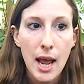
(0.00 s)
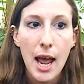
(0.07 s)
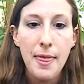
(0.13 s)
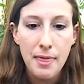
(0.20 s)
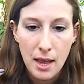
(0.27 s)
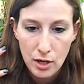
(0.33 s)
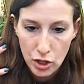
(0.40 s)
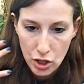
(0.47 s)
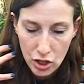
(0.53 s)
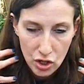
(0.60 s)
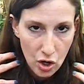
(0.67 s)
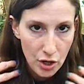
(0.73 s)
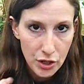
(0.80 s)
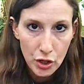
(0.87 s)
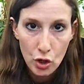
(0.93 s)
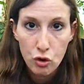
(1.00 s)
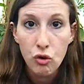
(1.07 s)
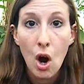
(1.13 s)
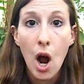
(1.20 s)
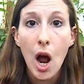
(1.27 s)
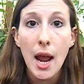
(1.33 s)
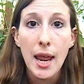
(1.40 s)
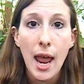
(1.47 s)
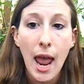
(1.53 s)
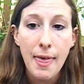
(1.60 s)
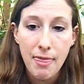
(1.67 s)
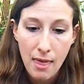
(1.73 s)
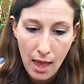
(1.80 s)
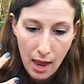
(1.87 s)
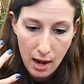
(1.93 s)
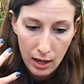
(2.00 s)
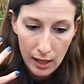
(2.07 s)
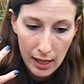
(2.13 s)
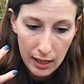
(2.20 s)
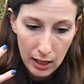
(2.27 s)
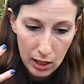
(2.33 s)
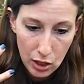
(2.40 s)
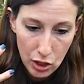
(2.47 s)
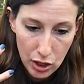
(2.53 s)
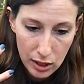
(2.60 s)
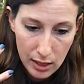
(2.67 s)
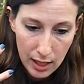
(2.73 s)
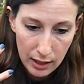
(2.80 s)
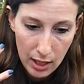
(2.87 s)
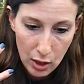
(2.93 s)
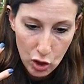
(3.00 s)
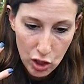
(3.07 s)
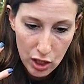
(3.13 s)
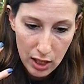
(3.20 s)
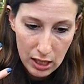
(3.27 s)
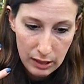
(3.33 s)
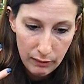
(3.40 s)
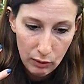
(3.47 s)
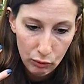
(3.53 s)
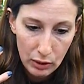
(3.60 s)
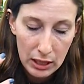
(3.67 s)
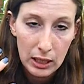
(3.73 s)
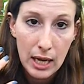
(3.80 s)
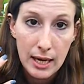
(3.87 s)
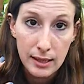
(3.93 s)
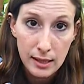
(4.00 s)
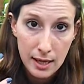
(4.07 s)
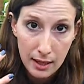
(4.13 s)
and then she started to cry, and then like she said that she didn't even realize